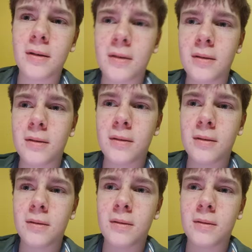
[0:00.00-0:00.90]

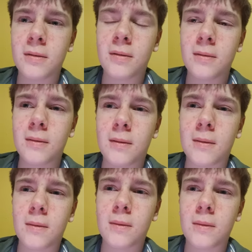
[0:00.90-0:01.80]

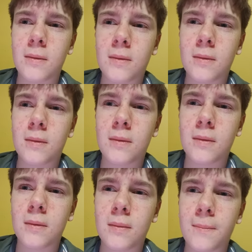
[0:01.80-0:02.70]

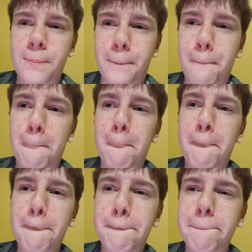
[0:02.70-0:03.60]

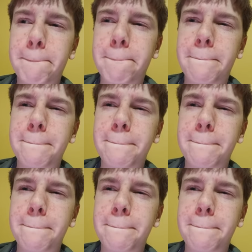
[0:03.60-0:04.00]
[no speech]